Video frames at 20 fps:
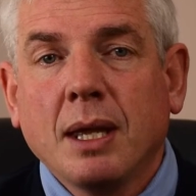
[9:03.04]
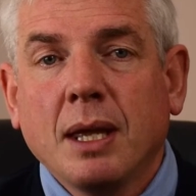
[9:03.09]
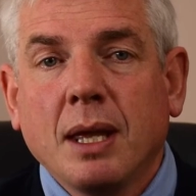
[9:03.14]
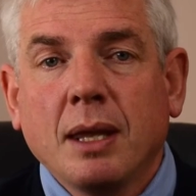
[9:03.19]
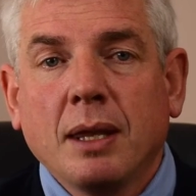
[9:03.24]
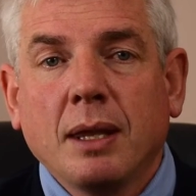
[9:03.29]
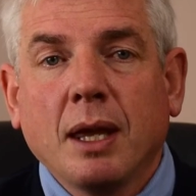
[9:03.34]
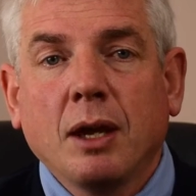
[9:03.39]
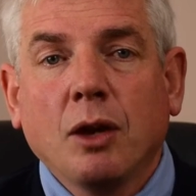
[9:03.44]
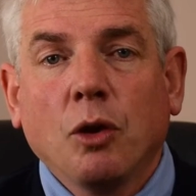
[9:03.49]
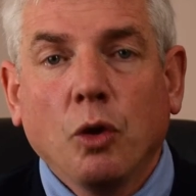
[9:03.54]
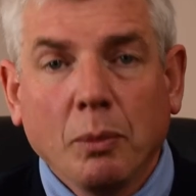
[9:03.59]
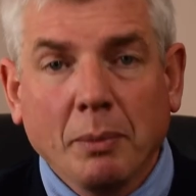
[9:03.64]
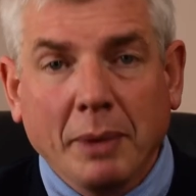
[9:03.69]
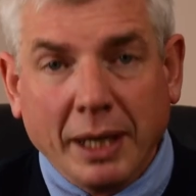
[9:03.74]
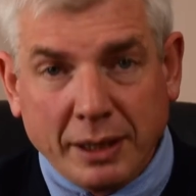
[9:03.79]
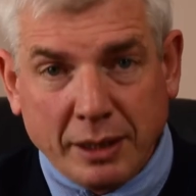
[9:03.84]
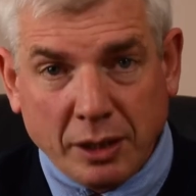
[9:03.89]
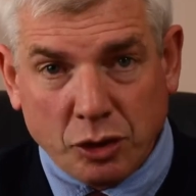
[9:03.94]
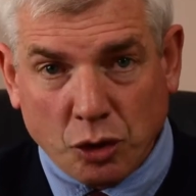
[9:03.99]
they all
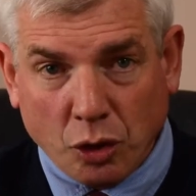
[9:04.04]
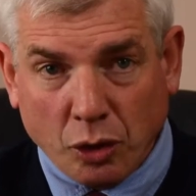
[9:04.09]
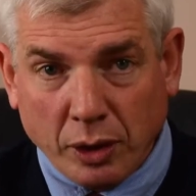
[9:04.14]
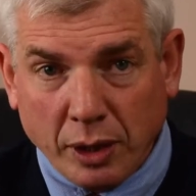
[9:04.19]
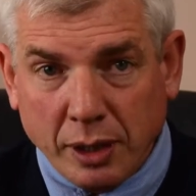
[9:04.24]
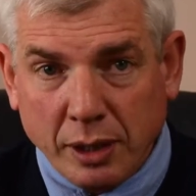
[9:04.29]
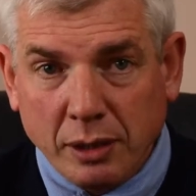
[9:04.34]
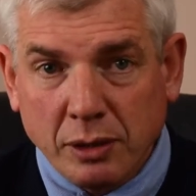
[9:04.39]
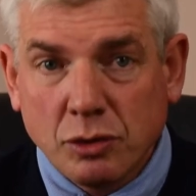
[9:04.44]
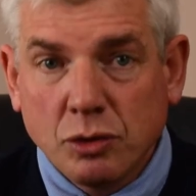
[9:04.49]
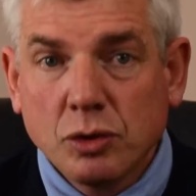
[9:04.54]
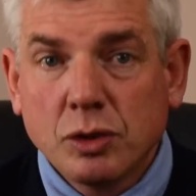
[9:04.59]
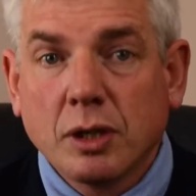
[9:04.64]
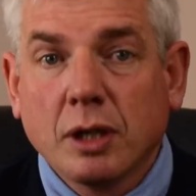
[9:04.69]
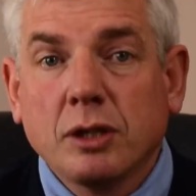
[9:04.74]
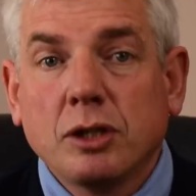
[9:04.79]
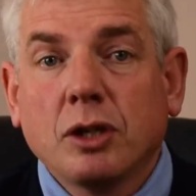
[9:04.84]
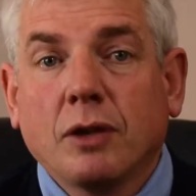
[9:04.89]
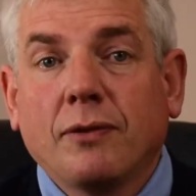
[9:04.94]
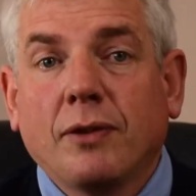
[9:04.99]
made the journey to San
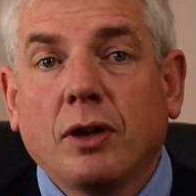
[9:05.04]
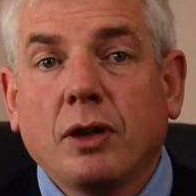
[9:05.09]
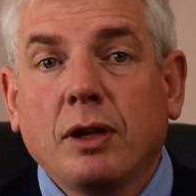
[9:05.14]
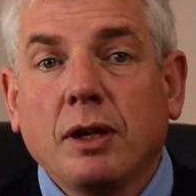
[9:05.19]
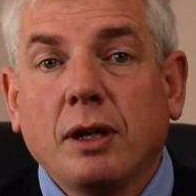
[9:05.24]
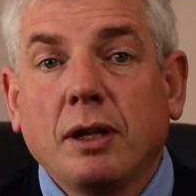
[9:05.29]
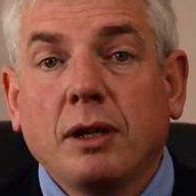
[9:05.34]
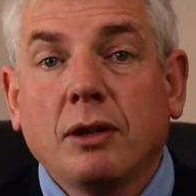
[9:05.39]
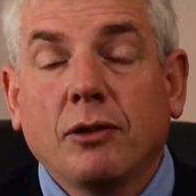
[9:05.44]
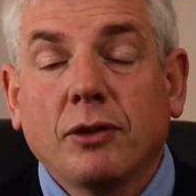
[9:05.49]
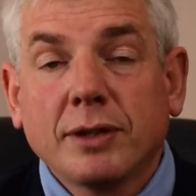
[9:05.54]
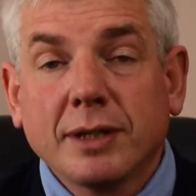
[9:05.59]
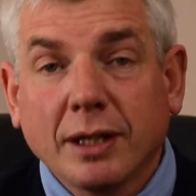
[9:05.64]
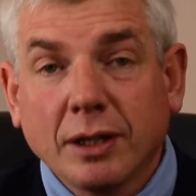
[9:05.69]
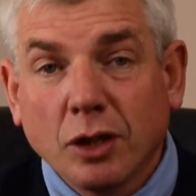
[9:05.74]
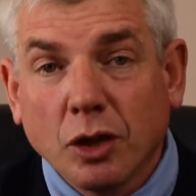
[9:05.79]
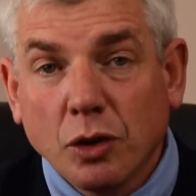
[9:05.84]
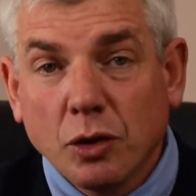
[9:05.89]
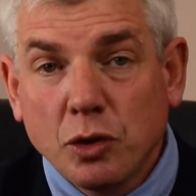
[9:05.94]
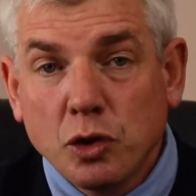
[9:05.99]
Giovanni
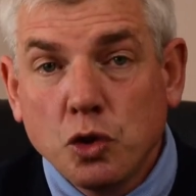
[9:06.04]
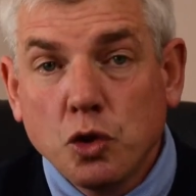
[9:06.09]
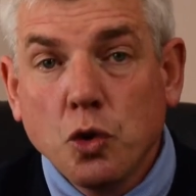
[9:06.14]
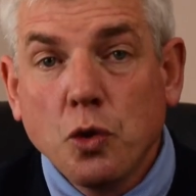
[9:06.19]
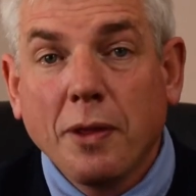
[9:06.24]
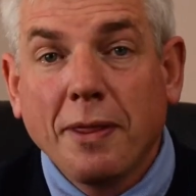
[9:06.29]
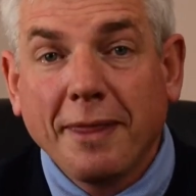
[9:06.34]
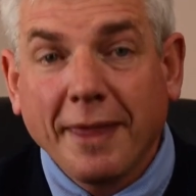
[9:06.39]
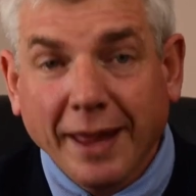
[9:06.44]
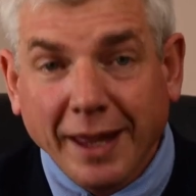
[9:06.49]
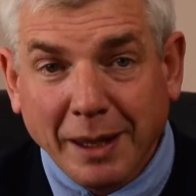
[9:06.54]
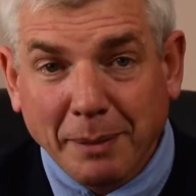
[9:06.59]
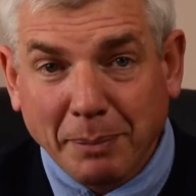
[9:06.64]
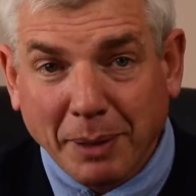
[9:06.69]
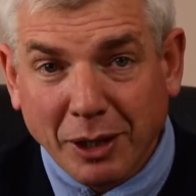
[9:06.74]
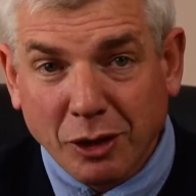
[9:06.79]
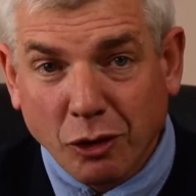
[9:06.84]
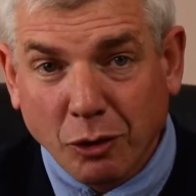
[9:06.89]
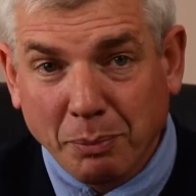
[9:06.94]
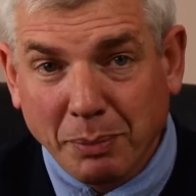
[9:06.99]
Rotondo to thank
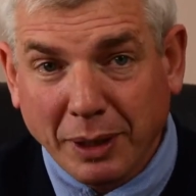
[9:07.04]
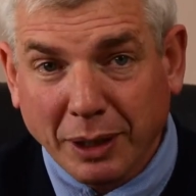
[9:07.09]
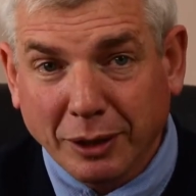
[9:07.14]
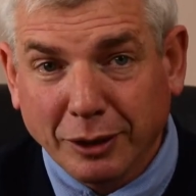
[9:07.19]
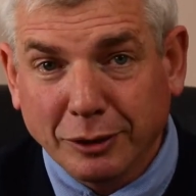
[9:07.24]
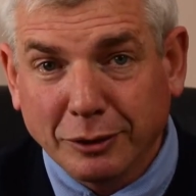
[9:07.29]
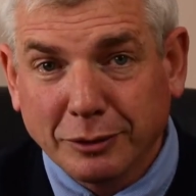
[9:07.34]
Padre Pio.